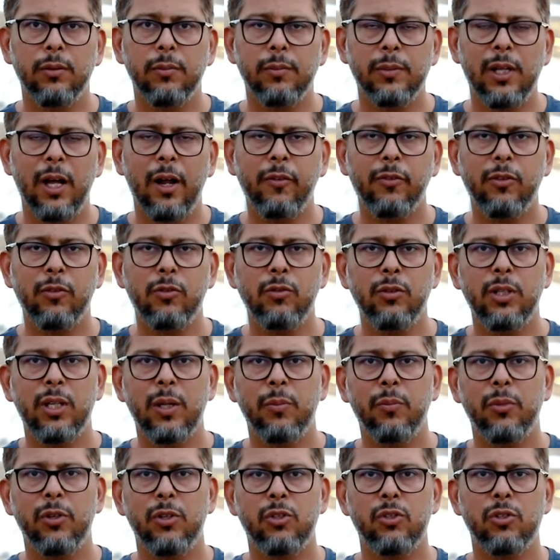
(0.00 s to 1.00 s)
afternoon
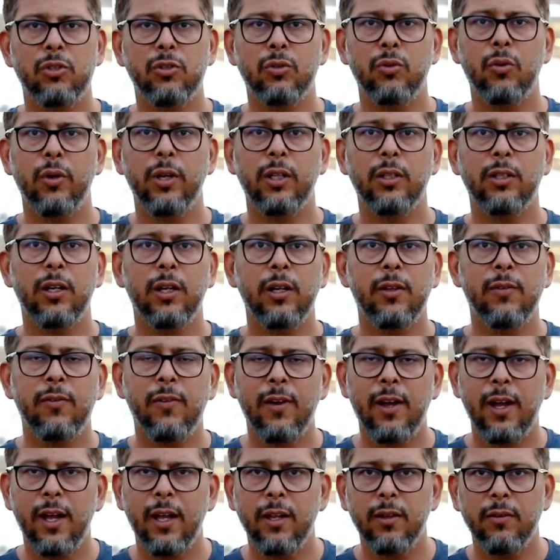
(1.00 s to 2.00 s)
temperatures going
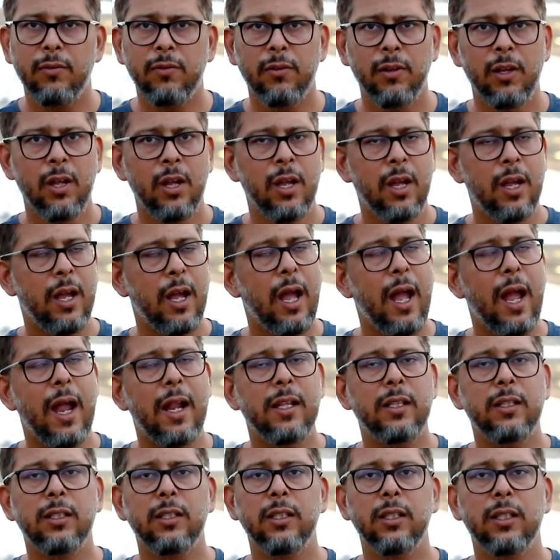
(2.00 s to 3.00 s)
35
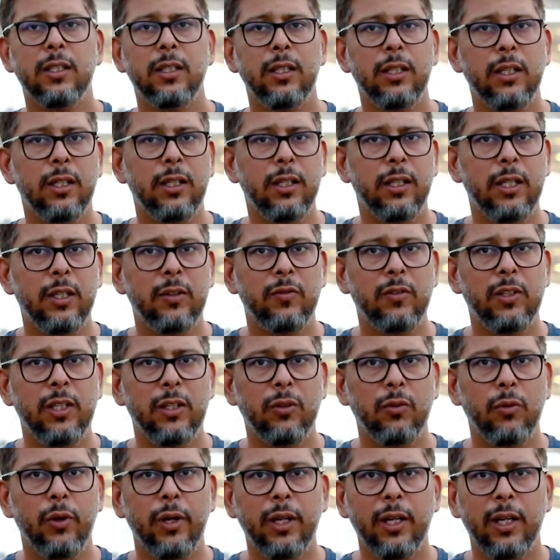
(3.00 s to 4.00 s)
and the
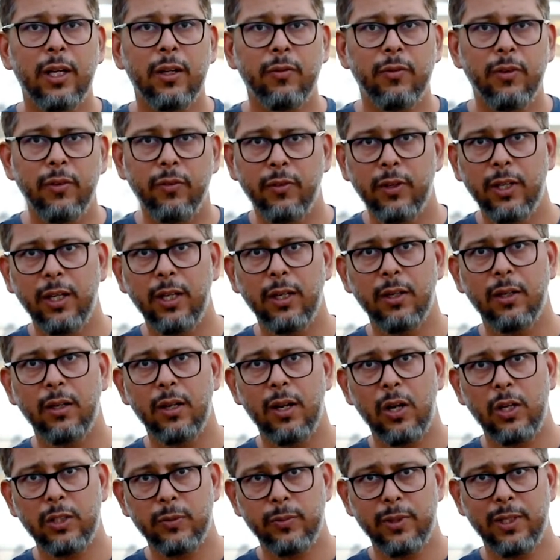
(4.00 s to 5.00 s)
evening going at 15.
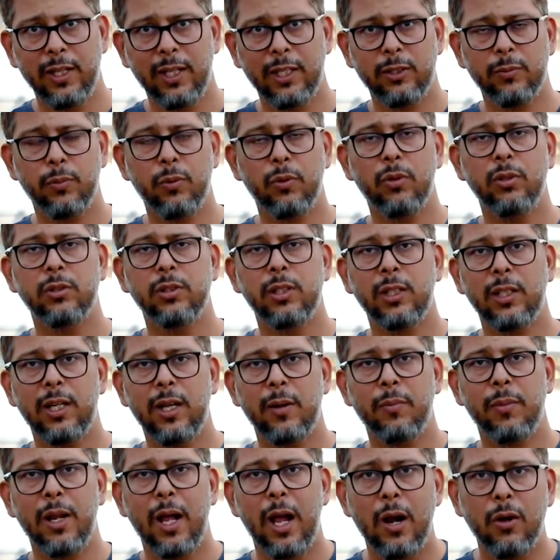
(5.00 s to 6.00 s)
Now it's been exposed and
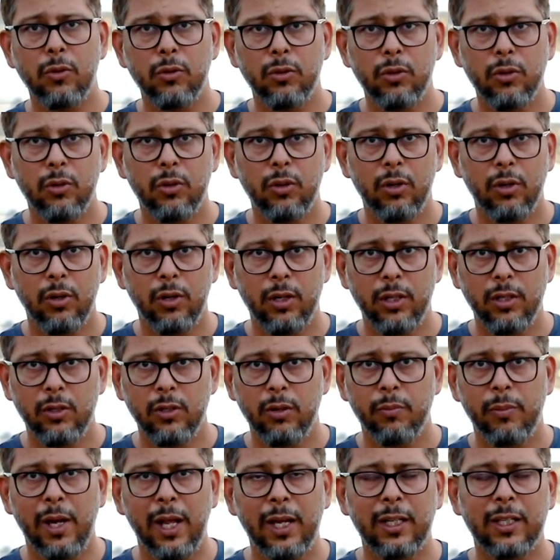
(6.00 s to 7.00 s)
kept outdoor or in
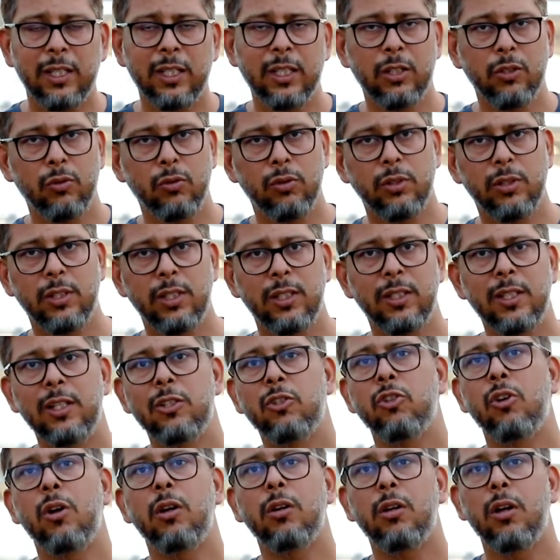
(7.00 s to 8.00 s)
your balcony, you will see that
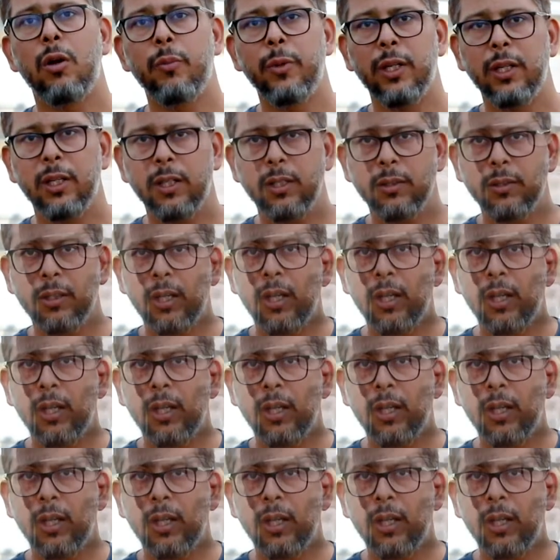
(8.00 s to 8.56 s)
shock coming in.